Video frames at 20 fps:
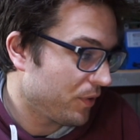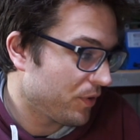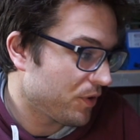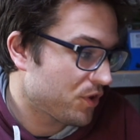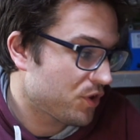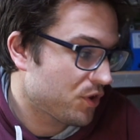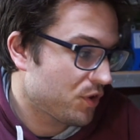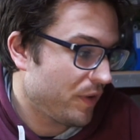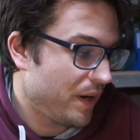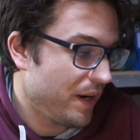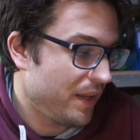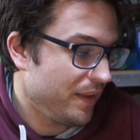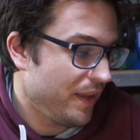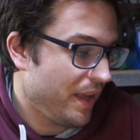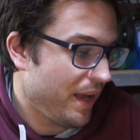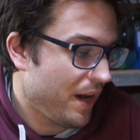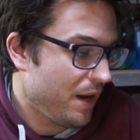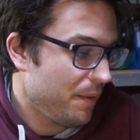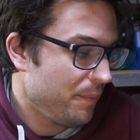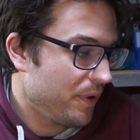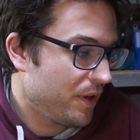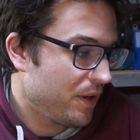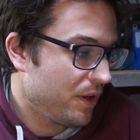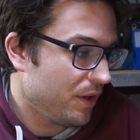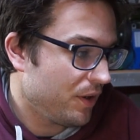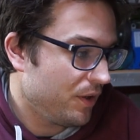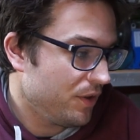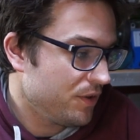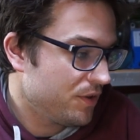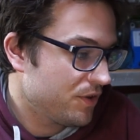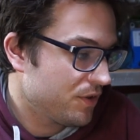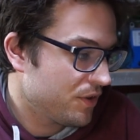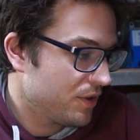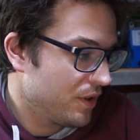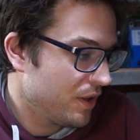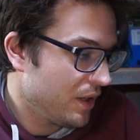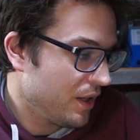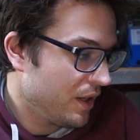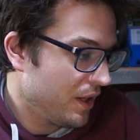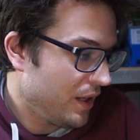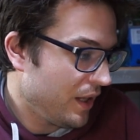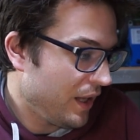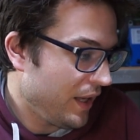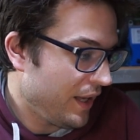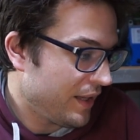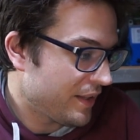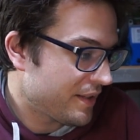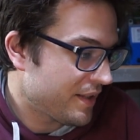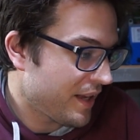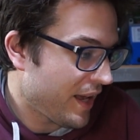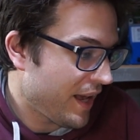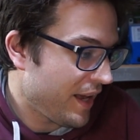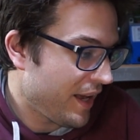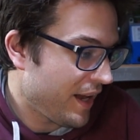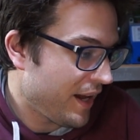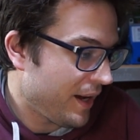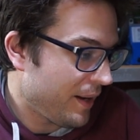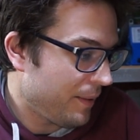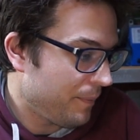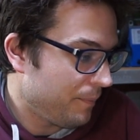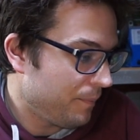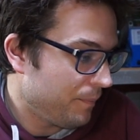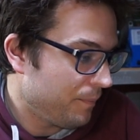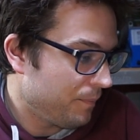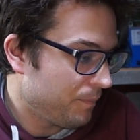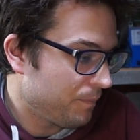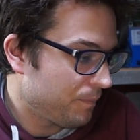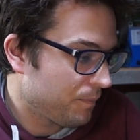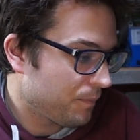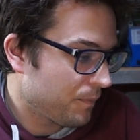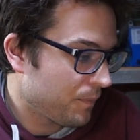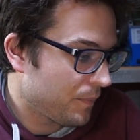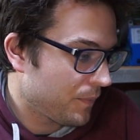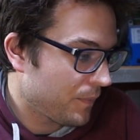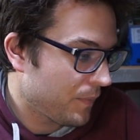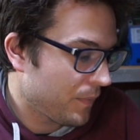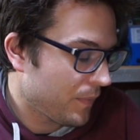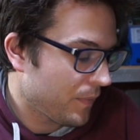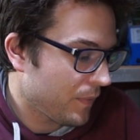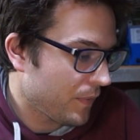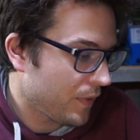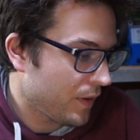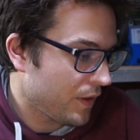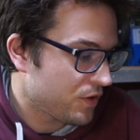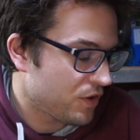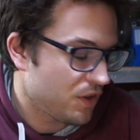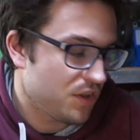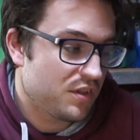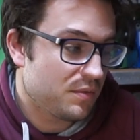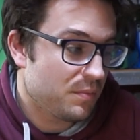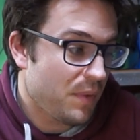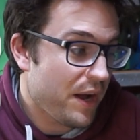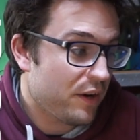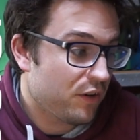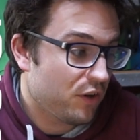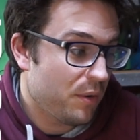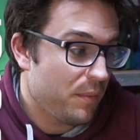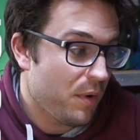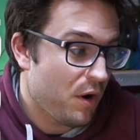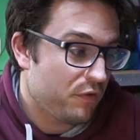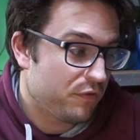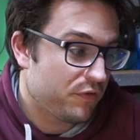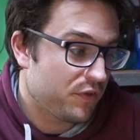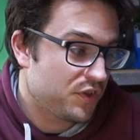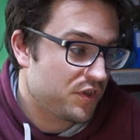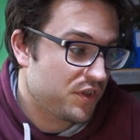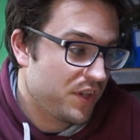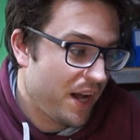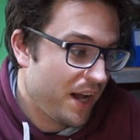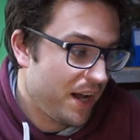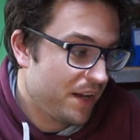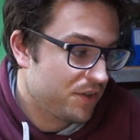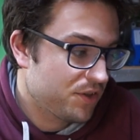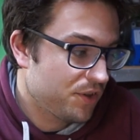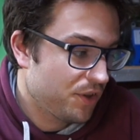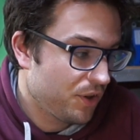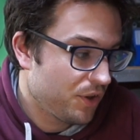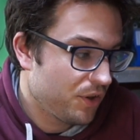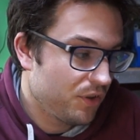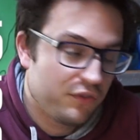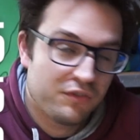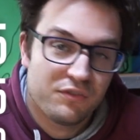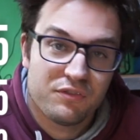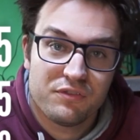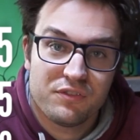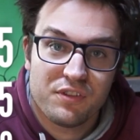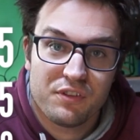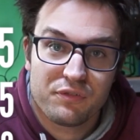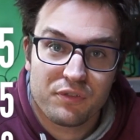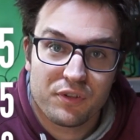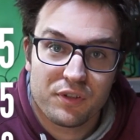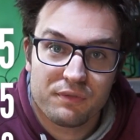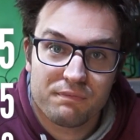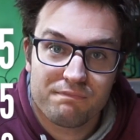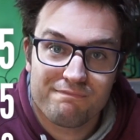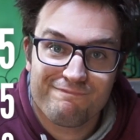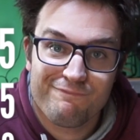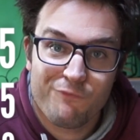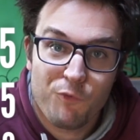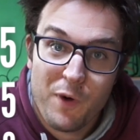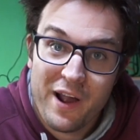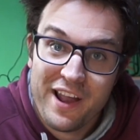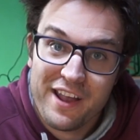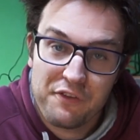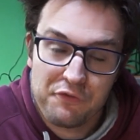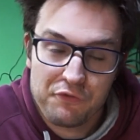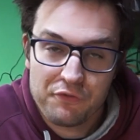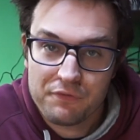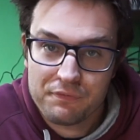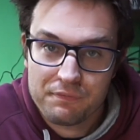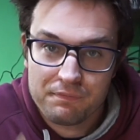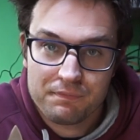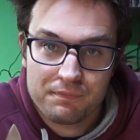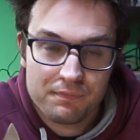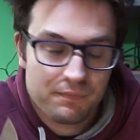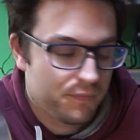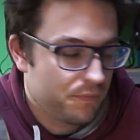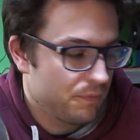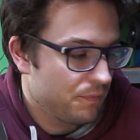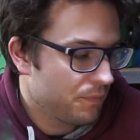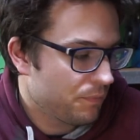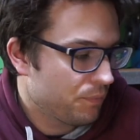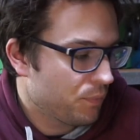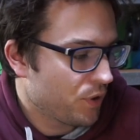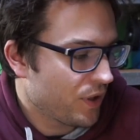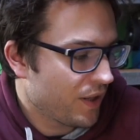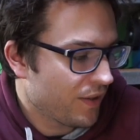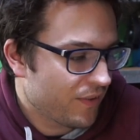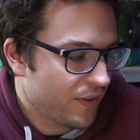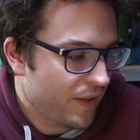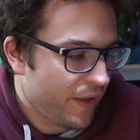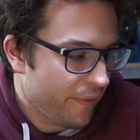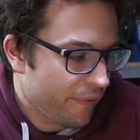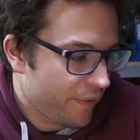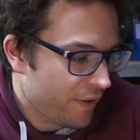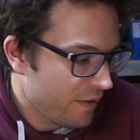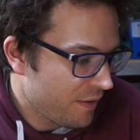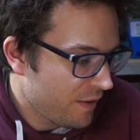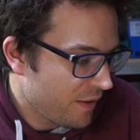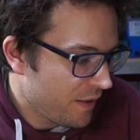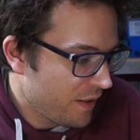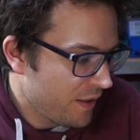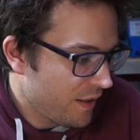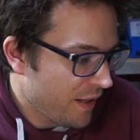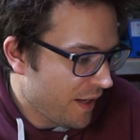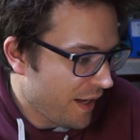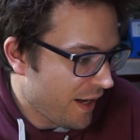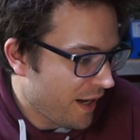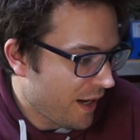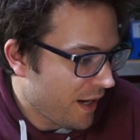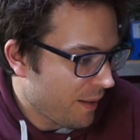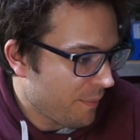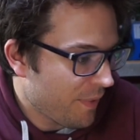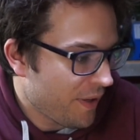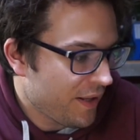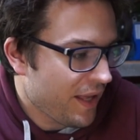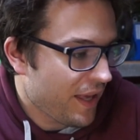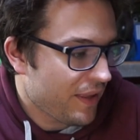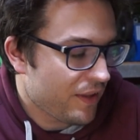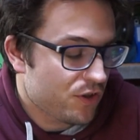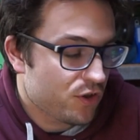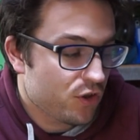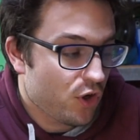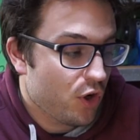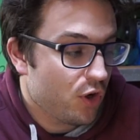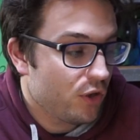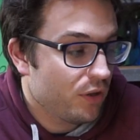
on the screen now because it's a, um, so this is micro melt for a start, so different way of putting it together. Um, and yeah, there's no